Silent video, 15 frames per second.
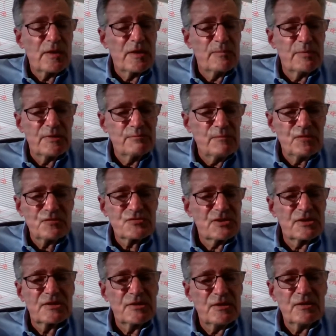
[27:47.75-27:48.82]
but mostly
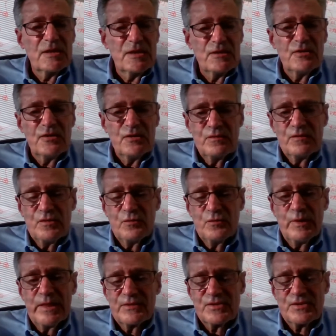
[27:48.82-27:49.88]
in the
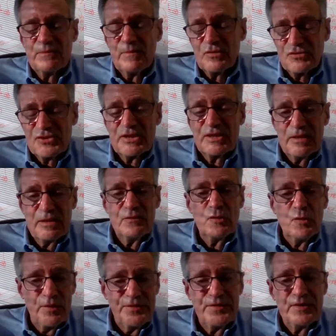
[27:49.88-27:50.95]
U.S. and mostly in the
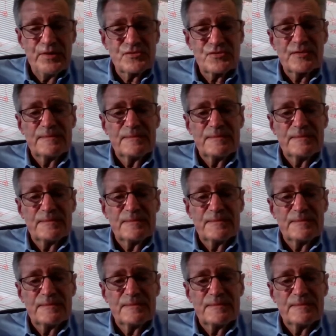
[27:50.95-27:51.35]
Northeast.